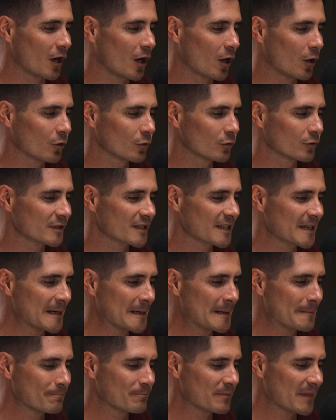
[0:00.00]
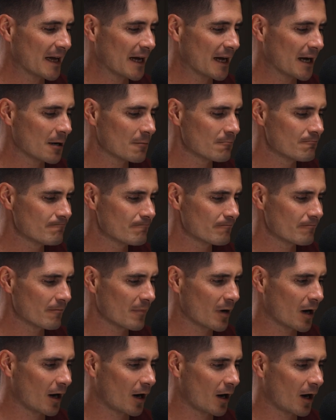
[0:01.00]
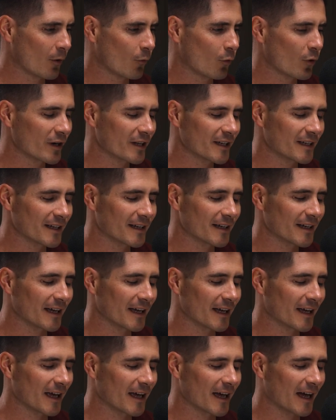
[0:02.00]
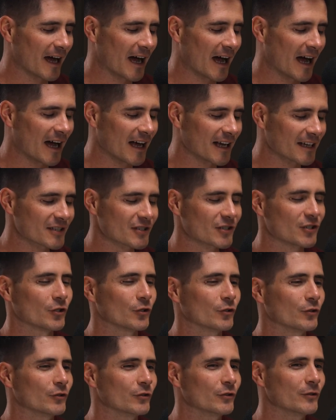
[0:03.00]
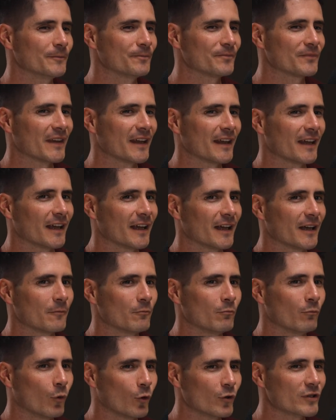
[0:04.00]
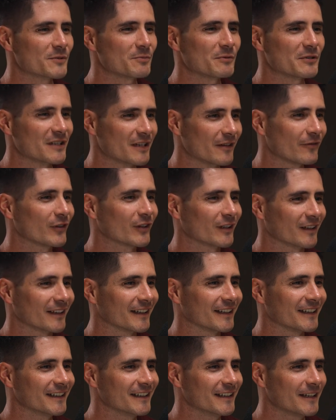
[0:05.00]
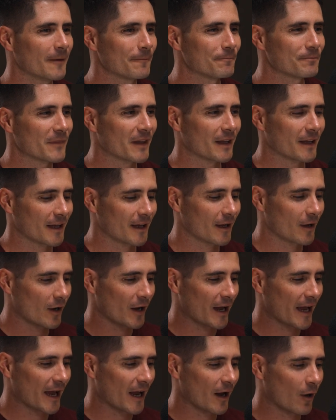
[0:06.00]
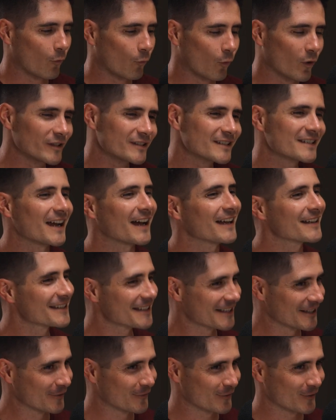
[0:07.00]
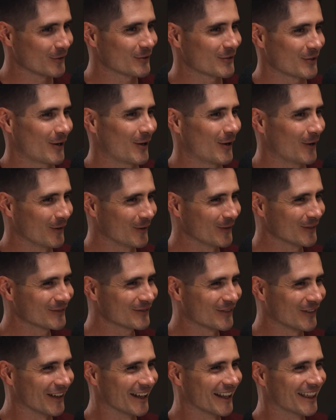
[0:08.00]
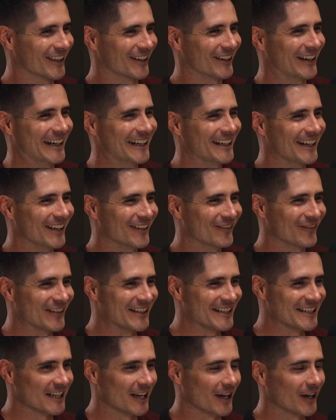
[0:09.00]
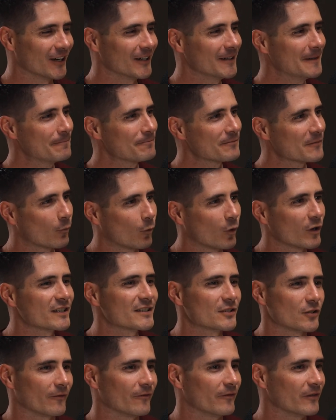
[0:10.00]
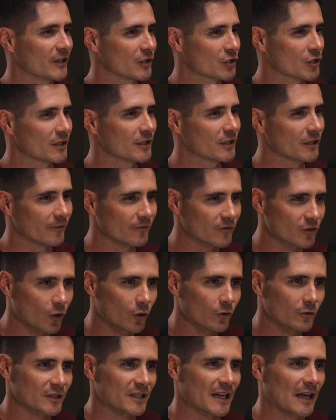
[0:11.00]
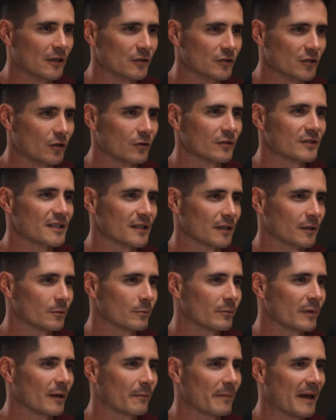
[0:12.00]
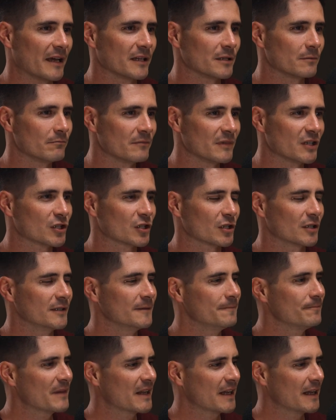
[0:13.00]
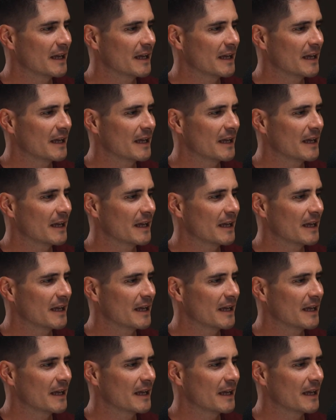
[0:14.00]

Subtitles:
holds. I want to ask you more specifically, what does the future hold for 3D Physio? What is your vision? You've told us a little bit about your mission.